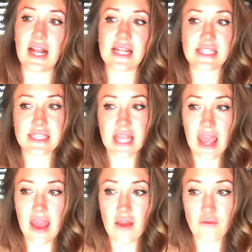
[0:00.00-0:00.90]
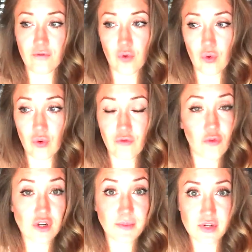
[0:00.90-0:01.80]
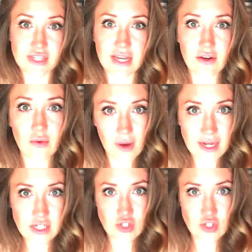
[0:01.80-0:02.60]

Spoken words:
let's say for 40%, right?